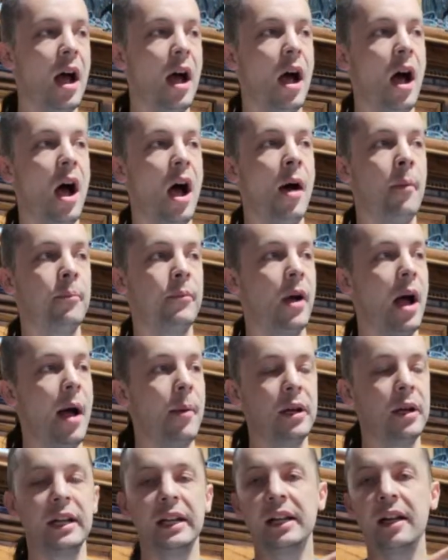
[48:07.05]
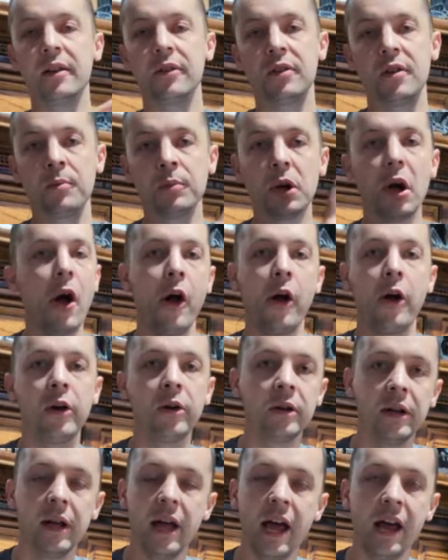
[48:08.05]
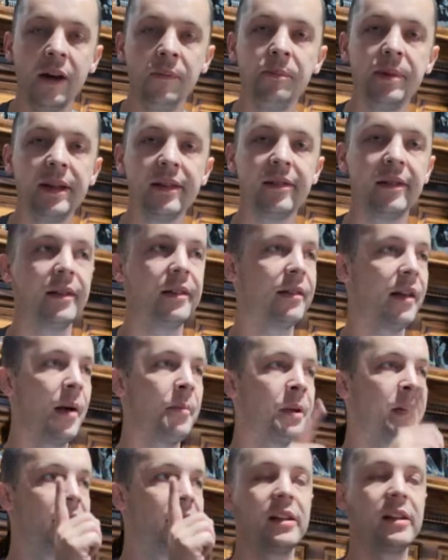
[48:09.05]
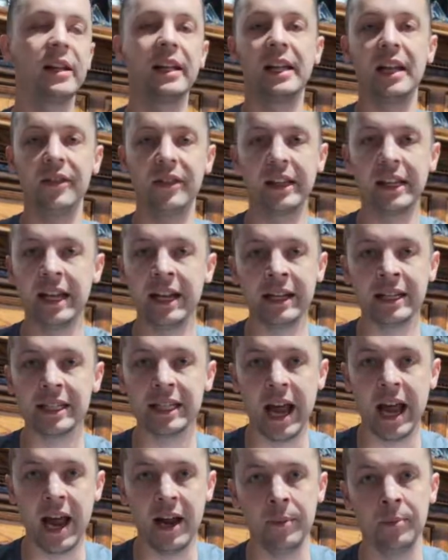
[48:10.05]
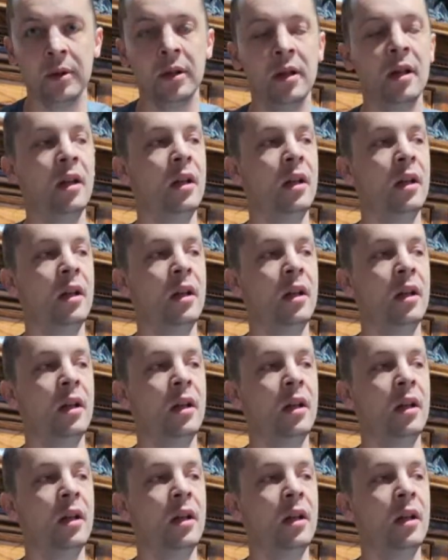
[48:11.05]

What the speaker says: I'm going to get some guard NPCs. I'm going to get the king's name.